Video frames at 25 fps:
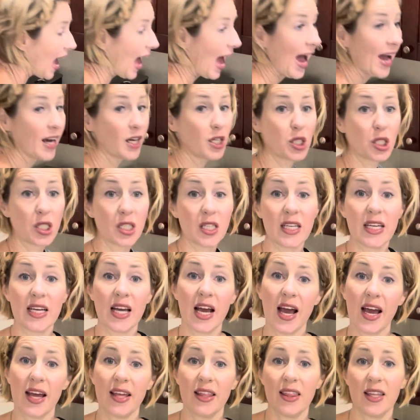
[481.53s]
Actually,
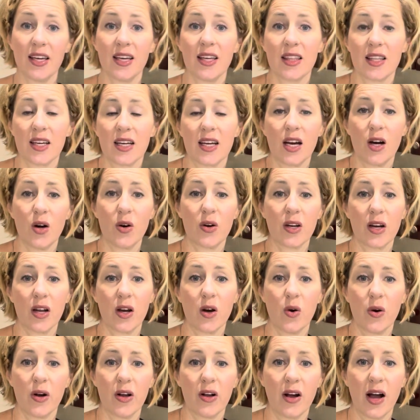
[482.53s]
I think that coconut
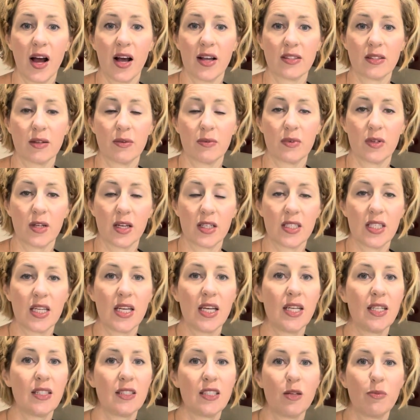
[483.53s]
oil has a
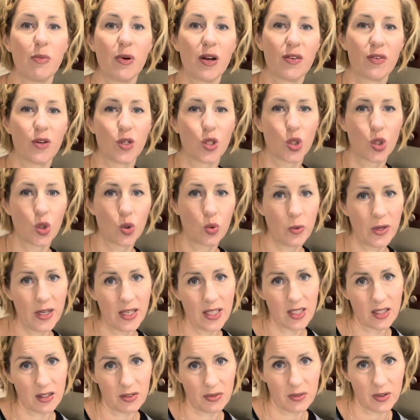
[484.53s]
teensy bit of a sweet
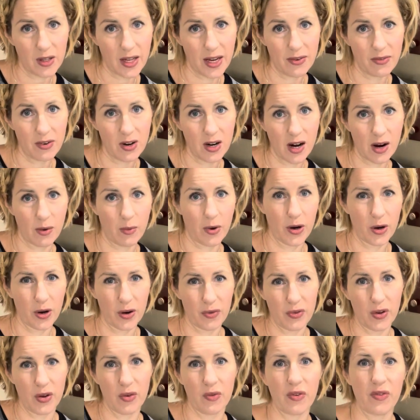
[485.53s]
flavor. I wonder
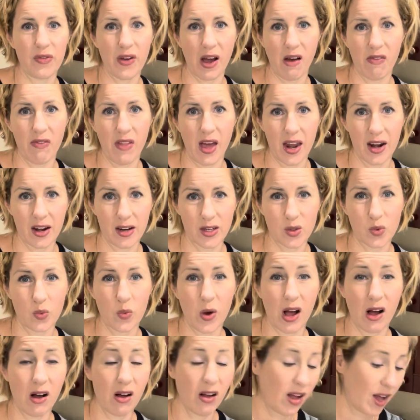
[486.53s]
if you've found that as
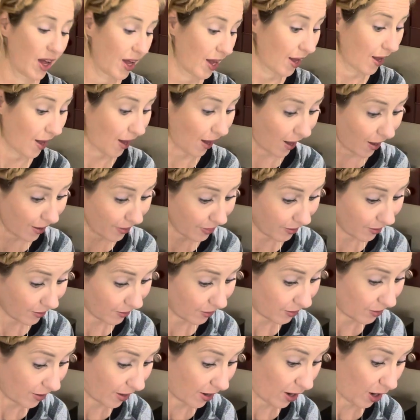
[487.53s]
well. I think
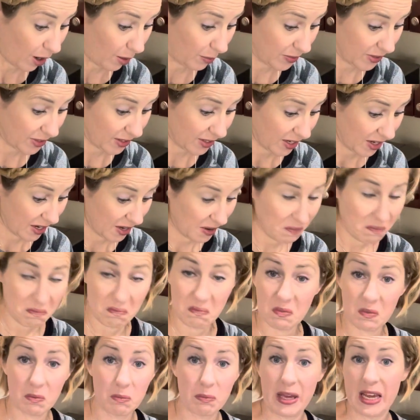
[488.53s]
that helps
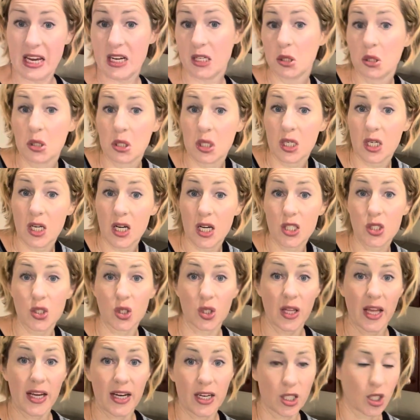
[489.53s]
baked goods or
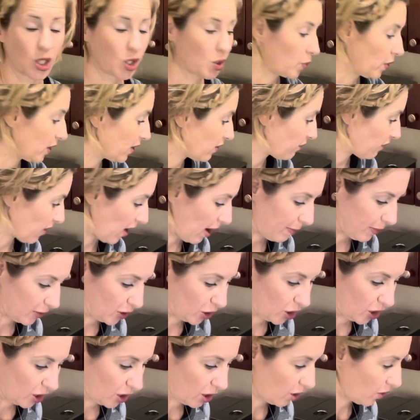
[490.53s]
like a sweet
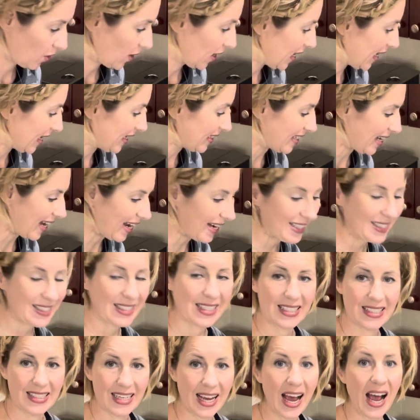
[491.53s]
frappuccino taste
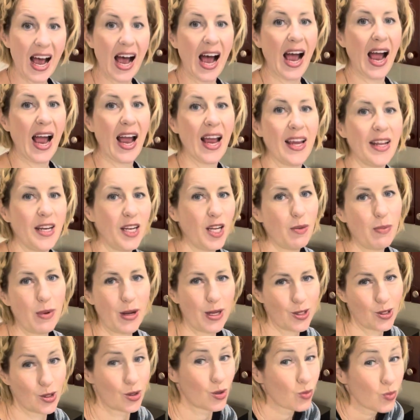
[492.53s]
a tiny
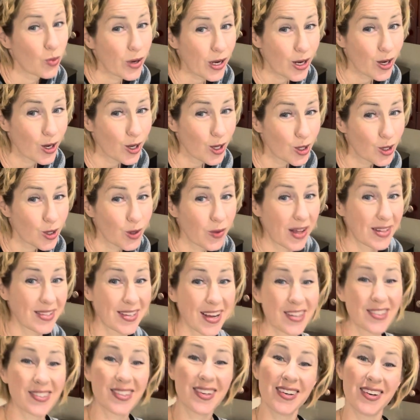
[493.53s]
bit sweeter. So that's
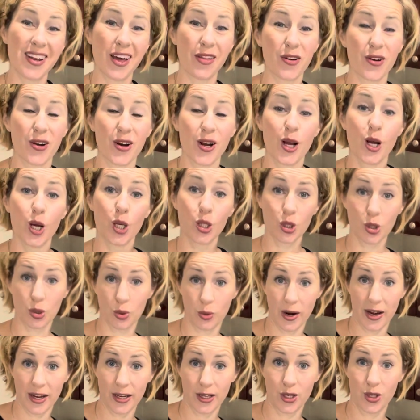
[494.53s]
actually another
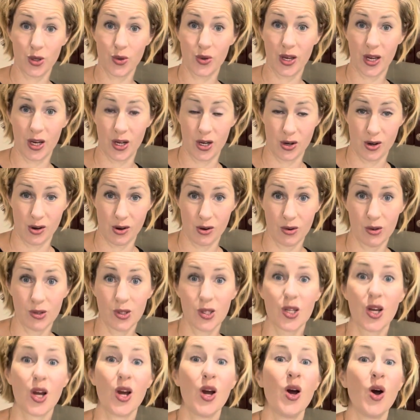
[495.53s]
trick you can
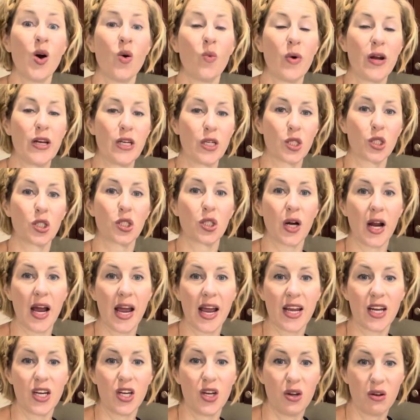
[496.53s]
use when you're
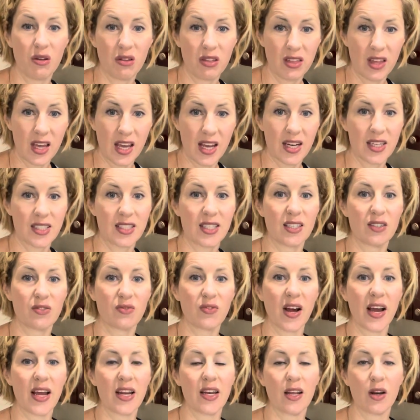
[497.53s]
trying new things, is
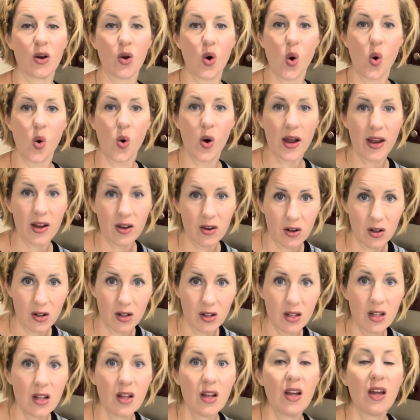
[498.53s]
find an
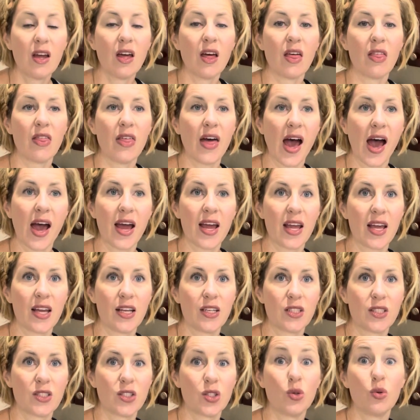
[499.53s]
oil that
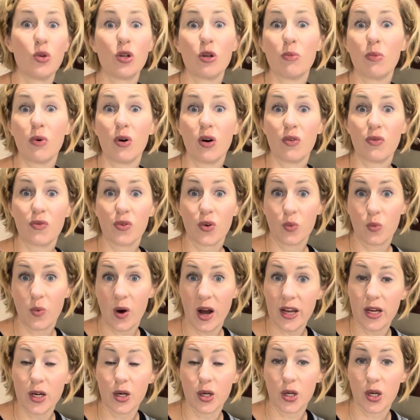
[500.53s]
is suitable for
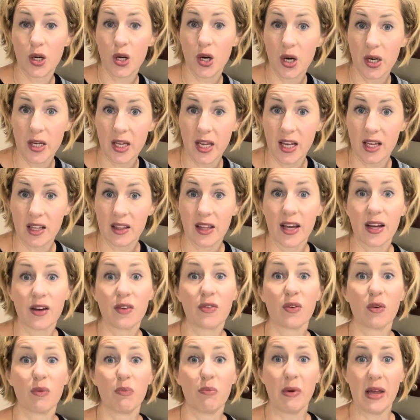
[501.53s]
what you're cooking. Like
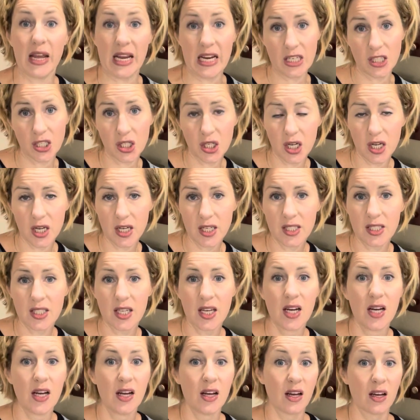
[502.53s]
for baked goods,
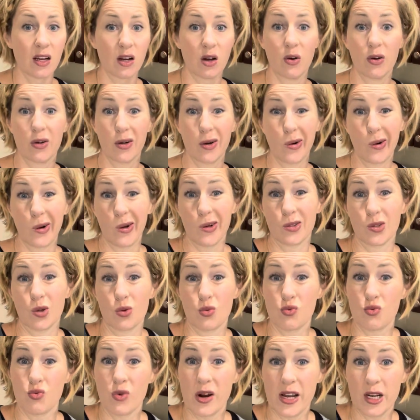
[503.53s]
coconut oil is a
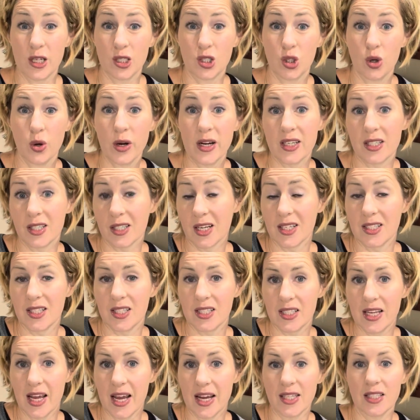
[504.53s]
great choice because it
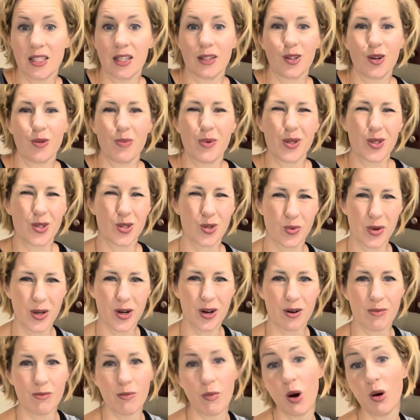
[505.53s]
tastes a little bit
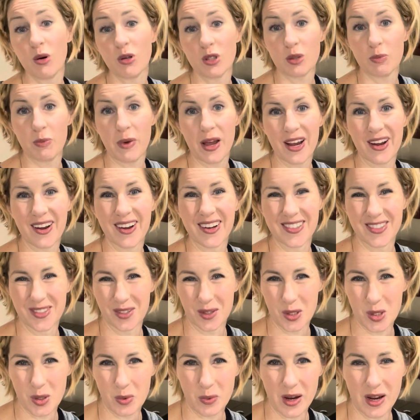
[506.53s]
sweeter. Most baked goods are
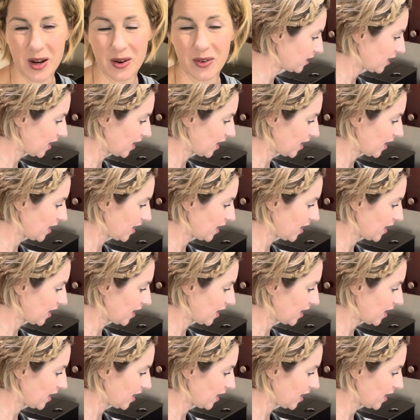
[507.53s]
sweet, right?